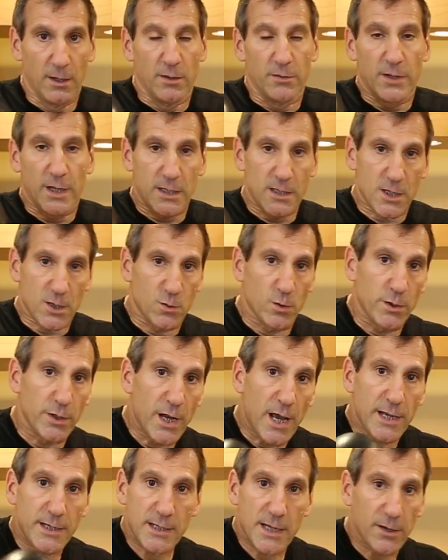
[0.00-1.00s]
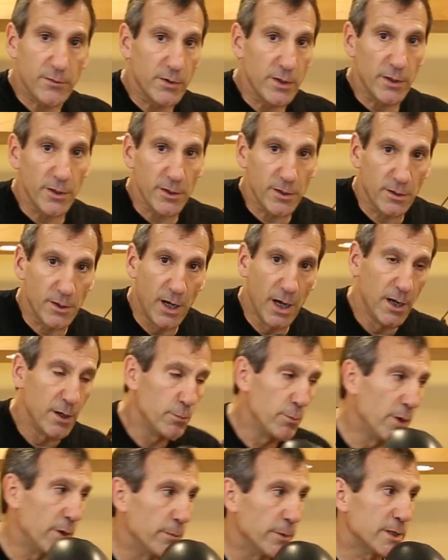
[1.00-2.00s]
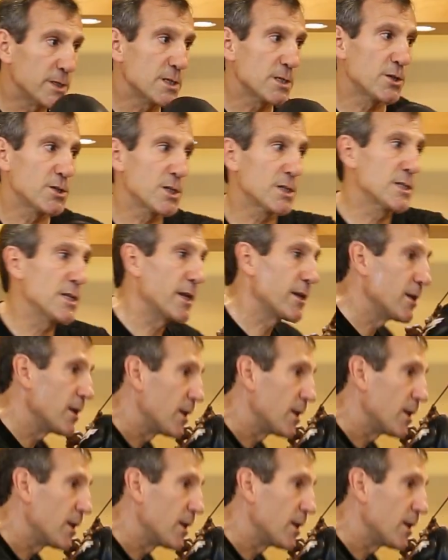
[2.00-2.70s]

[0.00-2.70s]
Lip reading: than scrutinize every little movement. So just